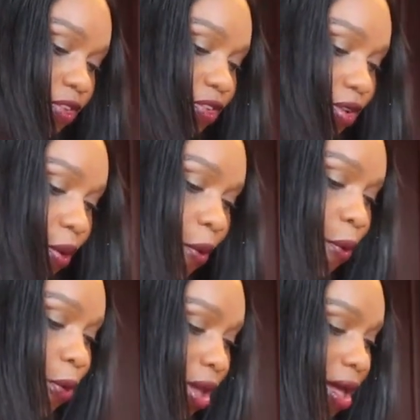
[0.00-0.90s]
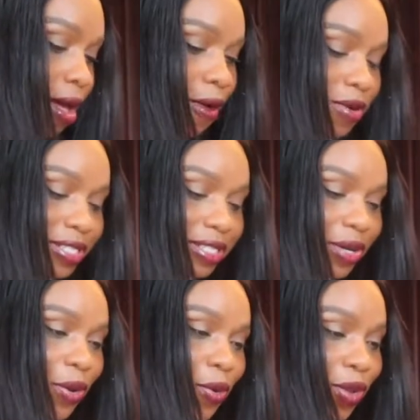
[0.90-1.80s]
So our
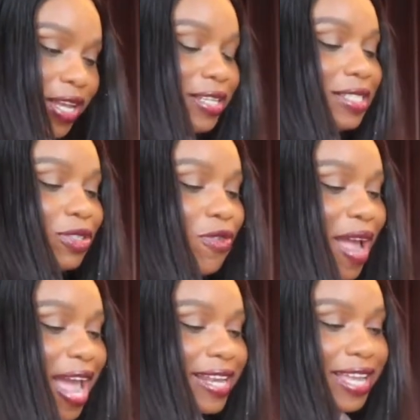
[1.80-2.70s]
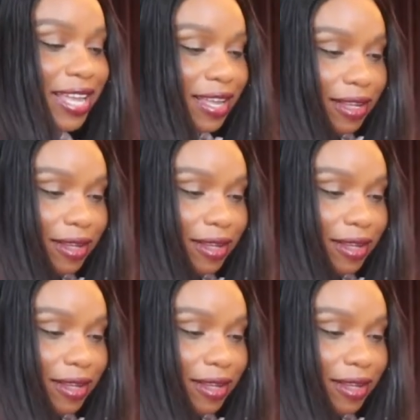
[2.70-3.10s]
dough is ready.